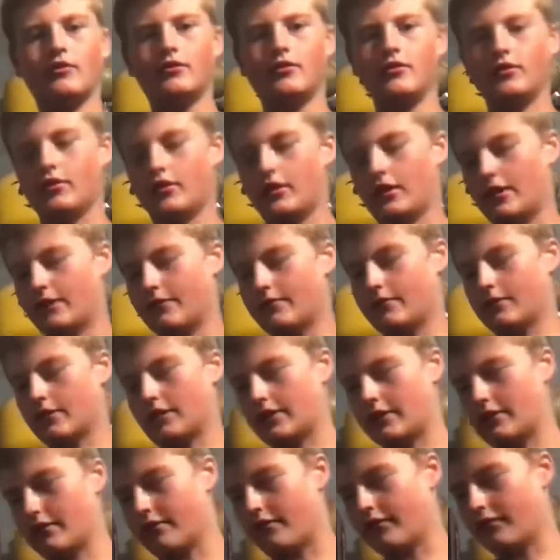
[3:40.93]
Okay, so
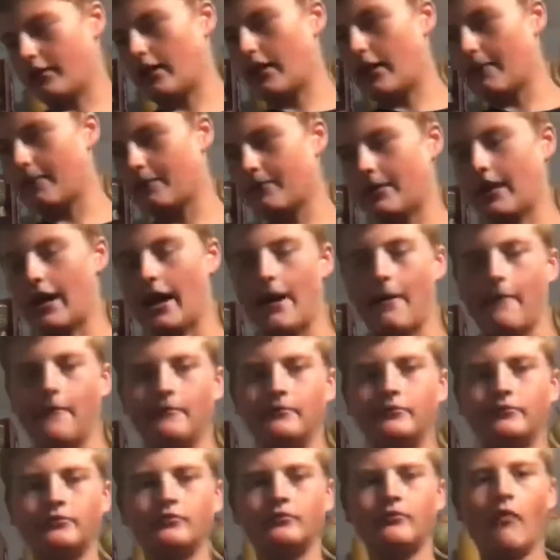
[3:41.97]
that's a flam tap.
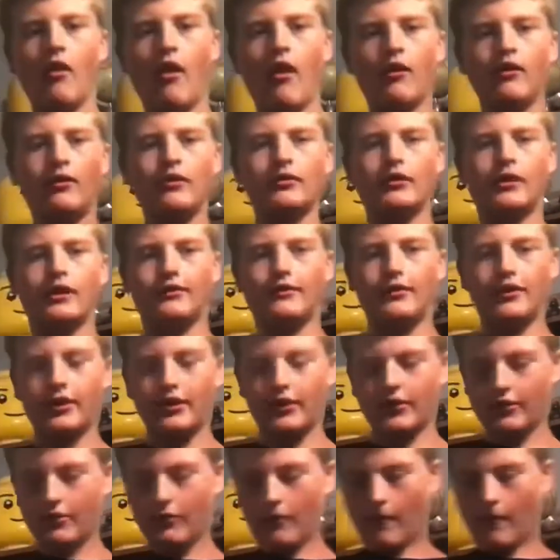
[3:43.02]
Left hand.